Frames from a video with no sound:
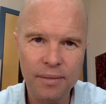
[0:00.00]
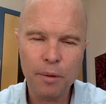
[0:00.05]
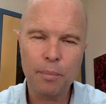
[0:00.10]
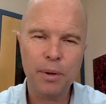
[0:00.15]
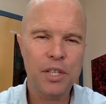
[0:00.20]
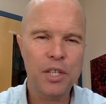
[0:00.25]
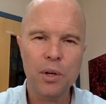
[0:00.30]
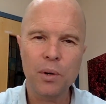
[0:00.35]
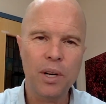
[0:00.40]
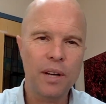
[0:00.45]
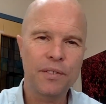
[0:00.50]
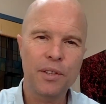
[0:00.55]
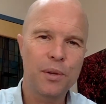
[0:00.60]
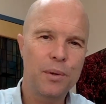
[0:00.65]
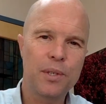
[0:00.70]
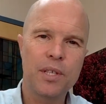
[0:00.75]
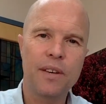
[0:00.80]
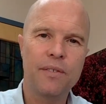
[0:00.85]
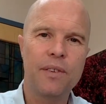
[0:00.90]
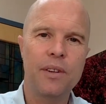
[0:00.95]
But you don't have to do
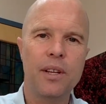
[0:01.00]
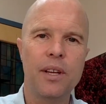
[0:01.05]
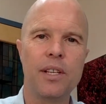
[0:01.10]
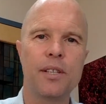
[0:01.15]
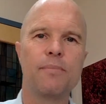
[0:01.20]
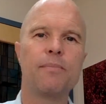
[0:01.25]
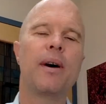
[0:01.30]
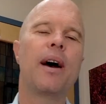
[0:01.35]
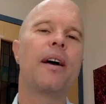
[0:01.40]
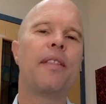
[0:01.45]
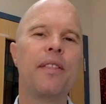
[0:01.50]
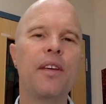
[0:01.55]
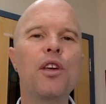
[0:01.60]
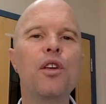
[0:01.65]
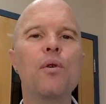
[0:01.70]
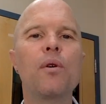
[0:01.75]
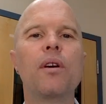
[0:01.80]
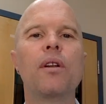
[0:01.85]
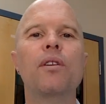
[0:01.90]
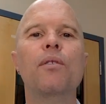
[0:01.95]
7 days. I think
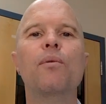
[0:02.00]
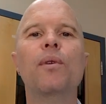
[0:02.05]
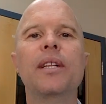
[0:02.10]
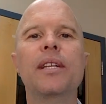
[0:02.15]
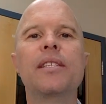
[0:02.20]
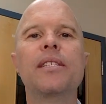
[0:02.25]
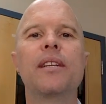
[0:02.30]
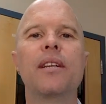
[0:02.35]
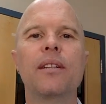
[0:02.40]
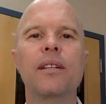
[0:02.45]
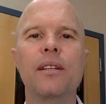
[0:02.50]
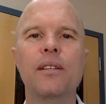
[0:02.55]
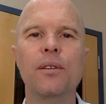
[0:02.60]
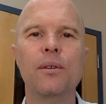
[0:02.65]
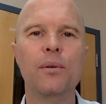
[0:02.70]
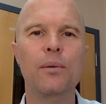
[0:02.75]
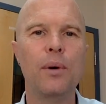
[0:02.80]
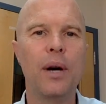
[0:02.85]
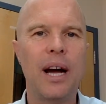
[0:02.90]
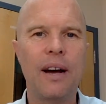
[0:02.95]
you can realistically
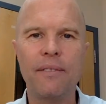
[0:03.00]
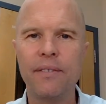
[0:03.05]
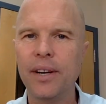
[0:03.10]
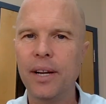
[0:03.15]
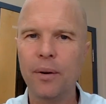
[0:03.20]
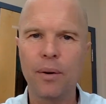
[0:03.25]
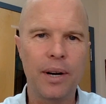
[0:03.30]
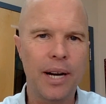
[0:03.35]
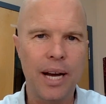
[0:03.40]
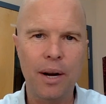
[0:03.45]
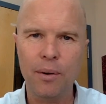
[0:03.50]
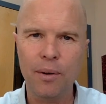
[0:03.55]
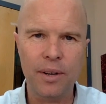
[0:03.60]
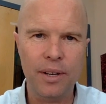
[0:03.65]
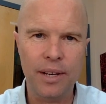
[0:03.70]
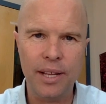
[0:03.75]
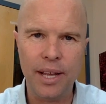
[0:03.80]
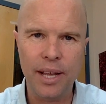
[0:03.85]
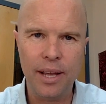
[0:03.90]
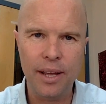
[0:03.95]
do half an hour a
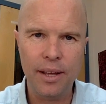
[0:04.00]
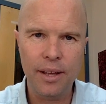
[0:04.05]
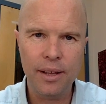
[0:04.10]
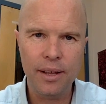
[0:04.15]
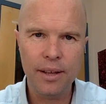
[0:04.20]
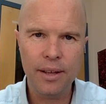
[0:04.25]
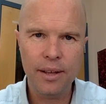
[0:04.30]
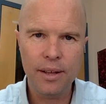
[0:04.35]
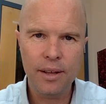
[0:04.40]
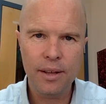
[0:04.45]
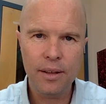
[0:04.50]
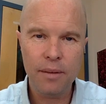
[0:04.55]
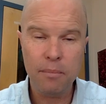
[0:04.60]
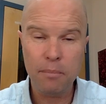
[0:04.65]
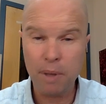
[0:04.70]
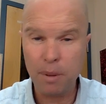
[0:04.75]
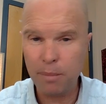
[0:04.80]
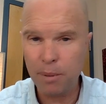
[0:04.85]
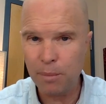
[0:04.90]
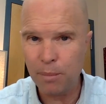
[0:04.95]
day,
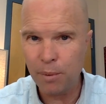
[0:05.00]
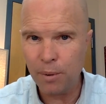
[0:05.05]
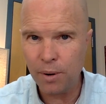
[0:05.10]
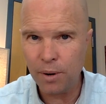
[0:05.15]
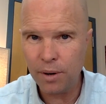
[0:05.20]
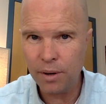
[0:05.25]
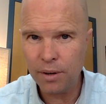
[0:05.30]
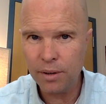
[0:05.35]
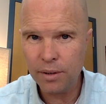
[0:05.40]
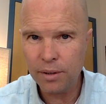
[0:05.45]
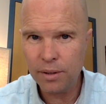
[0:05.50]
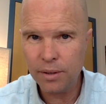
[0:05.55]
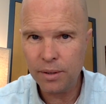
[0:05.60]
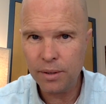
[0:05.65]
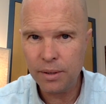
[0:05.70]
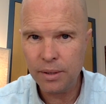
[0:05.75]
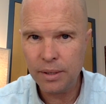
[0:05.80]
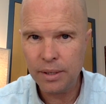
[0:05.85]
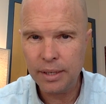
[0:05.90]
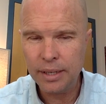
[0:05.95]
maybe more,
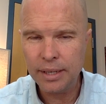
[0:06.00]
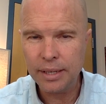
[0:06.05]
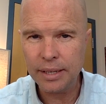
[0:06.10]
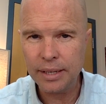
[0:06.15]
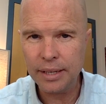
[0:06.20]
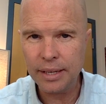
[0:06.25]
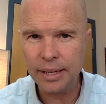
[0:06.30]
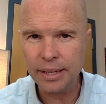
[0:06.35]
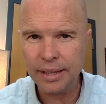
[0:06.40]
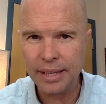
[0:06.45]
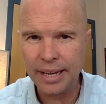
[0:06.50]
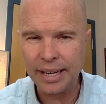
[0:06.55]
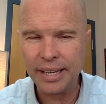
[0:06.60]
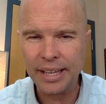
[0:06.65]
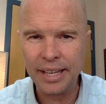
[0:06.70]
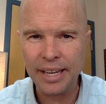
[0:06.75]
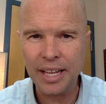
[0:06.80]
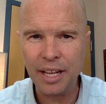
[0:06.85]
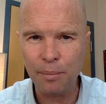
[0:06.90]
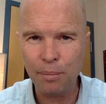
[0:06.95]
and that
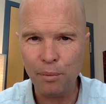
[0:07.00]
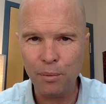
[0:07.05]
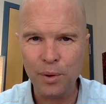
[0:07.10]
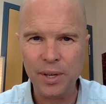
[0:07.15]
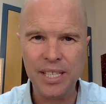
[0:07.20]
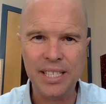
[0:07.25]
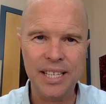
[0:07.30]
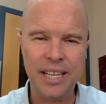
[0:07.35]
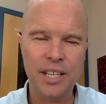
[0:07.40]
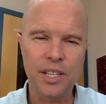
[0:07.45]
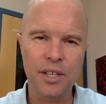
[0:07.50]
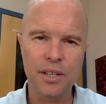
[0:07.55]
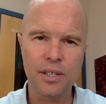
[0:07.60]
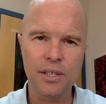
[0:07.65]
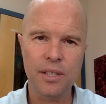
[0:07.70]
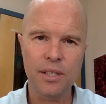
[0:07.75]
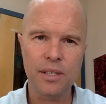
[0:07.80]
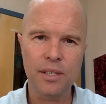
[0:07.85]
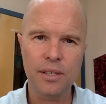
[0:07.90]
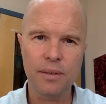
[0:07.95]
can help reset your
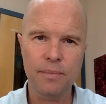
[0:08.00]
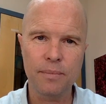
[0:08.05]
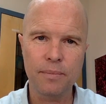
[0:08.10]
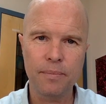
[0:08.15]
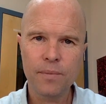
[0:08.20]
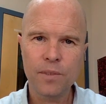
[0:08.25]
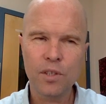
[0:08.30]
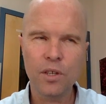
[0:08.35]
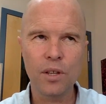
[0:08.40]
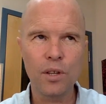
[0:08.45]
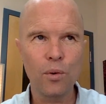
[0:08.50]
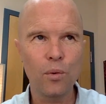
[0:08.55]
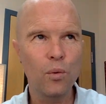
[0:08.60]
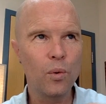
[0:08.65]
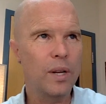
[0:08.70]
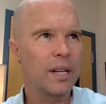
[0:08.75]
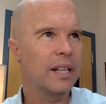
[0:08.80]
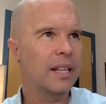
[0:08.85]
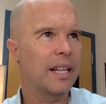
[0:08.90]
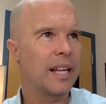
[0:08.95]
system to the
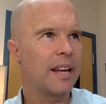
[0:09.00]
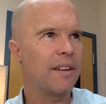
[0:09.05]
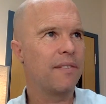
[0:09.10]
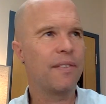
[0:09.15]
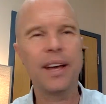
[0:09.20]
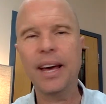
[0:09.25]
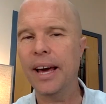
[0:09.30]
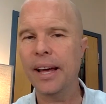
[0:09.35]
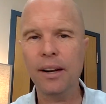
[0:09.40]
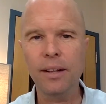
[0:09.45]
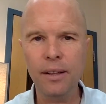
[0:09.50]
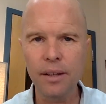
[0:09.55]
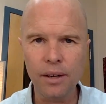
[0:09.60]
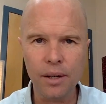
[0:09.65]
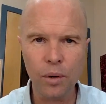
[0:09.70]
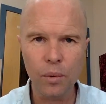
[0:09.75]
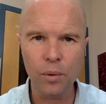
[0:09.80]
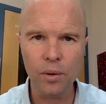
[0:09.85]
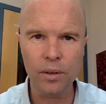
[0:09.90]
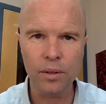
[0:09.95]
real life
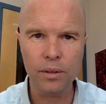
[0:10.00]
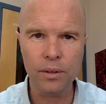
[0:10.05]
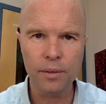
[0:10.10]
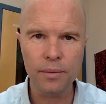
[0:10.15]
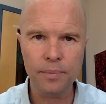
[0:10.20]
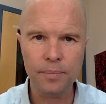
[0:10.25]
analog world.